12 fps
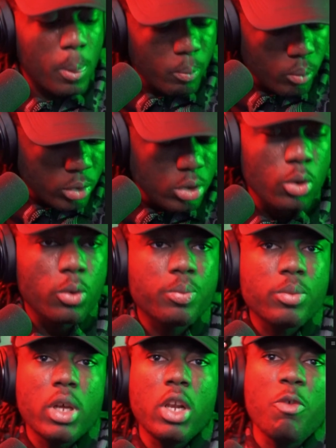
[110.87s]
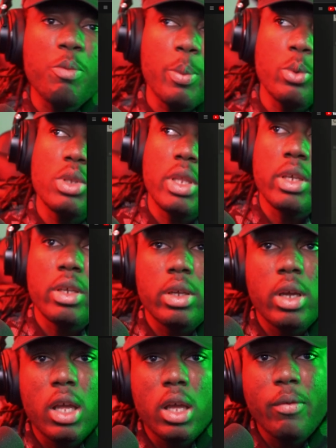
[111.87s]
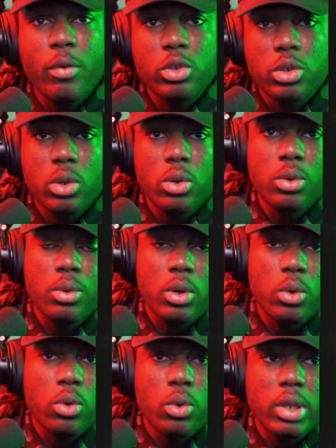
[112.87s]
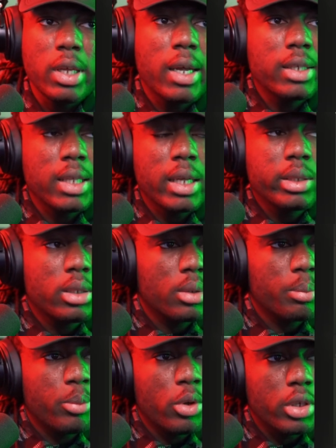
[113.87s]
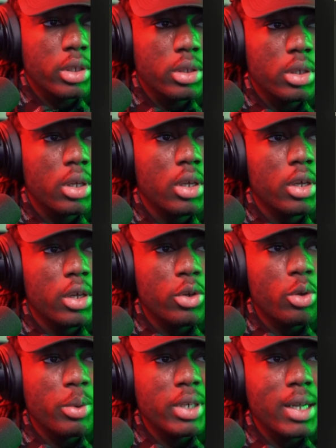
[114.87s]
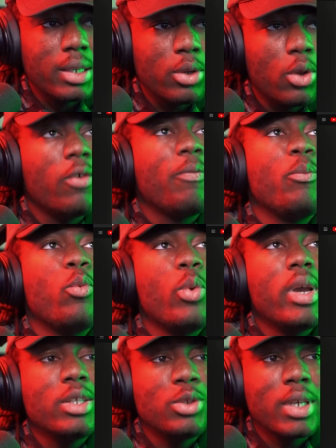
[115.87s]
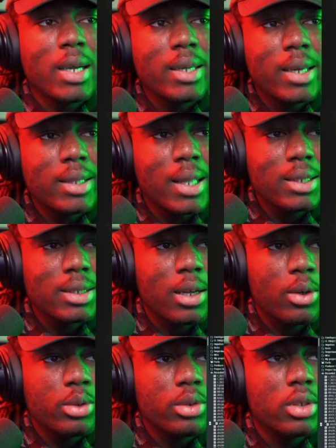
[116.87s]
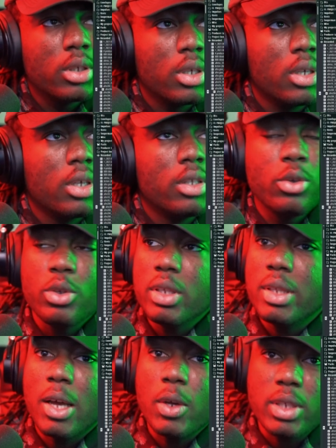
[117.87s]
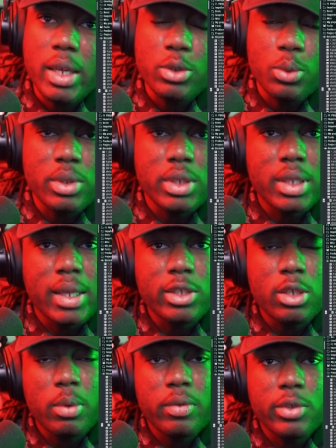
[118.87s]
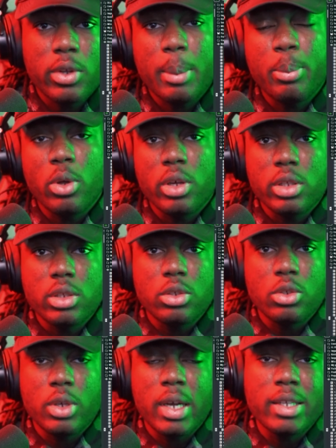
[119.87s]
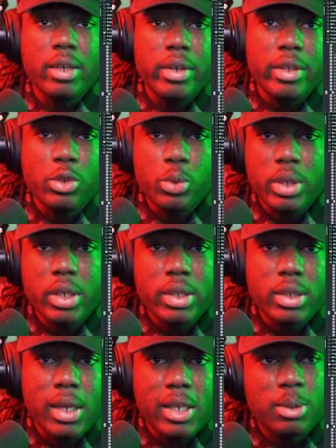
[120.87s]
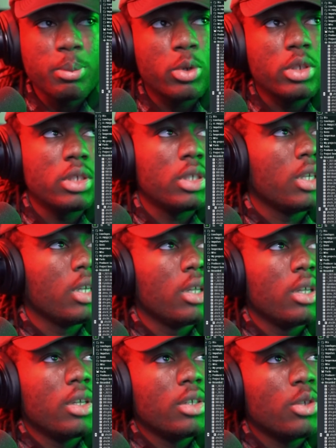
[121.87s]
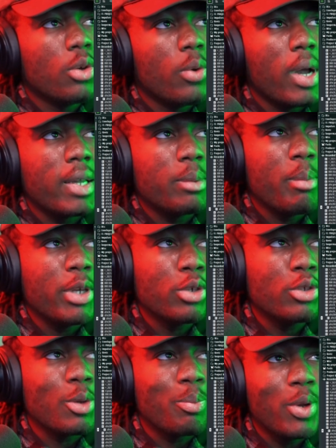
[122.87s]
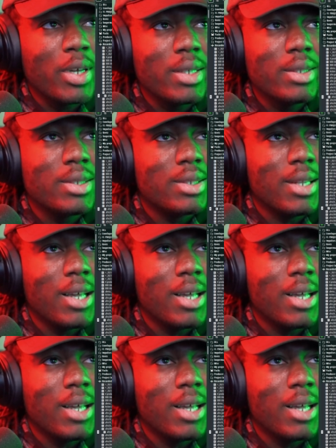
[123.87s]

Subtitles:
So a lot of people think FL Studio only has that plugin, you know, but there are a lot of ways you can get that sound. The only downside to it is that some of these other plugins, you can't really tweak it as much. So I mentioned some plugins in that